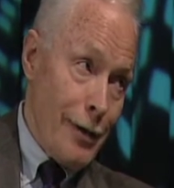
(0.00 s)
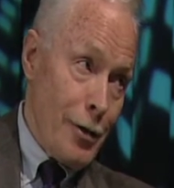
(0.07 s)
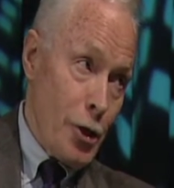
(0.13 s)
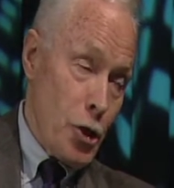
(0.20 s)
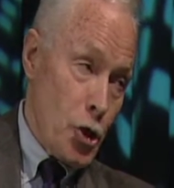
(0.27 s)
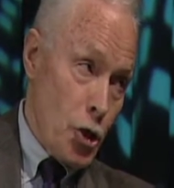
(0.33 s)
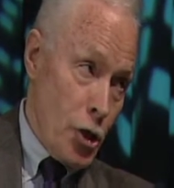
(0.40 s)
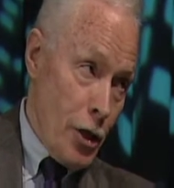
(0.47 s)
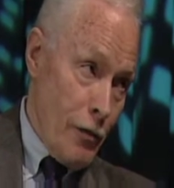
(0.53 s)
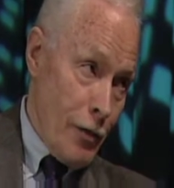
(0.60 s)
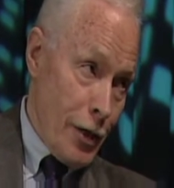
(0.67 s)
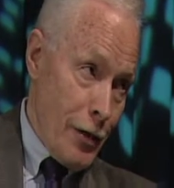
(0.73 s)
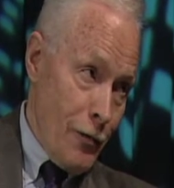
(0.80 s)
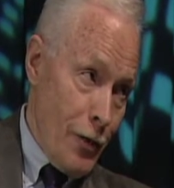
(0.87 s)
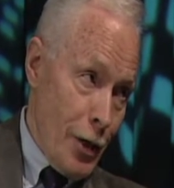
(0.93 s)
the Geneva
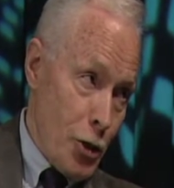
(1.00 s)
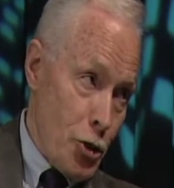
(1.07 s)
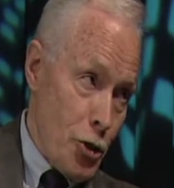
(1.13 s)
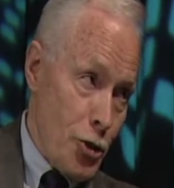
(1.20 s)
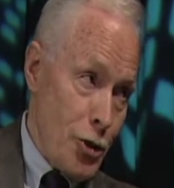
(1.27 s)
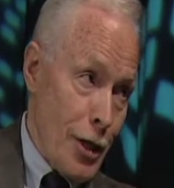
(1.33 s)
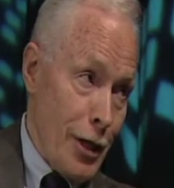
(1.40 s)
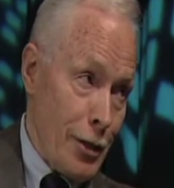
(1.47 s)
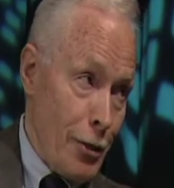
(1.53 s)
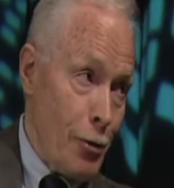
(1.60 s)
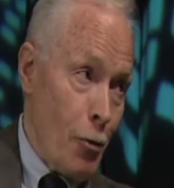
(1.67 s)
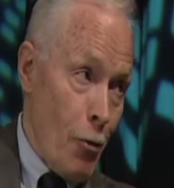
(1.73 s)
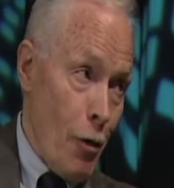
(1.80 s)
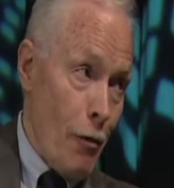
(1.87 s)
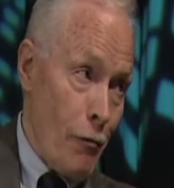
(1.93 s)
Conventions and the
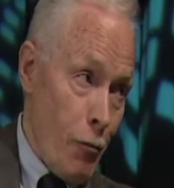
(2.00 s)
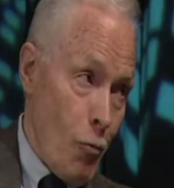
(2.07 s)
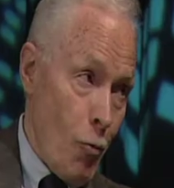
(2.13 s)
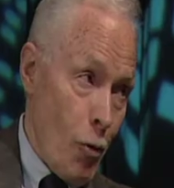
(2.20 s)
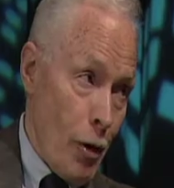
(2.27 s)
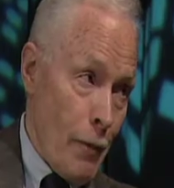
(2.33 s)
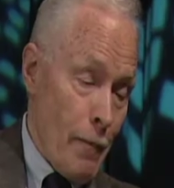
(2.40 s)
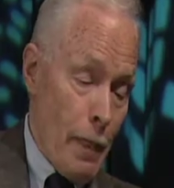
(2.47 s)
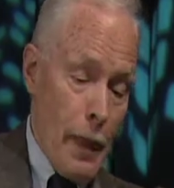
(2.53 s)
law of war.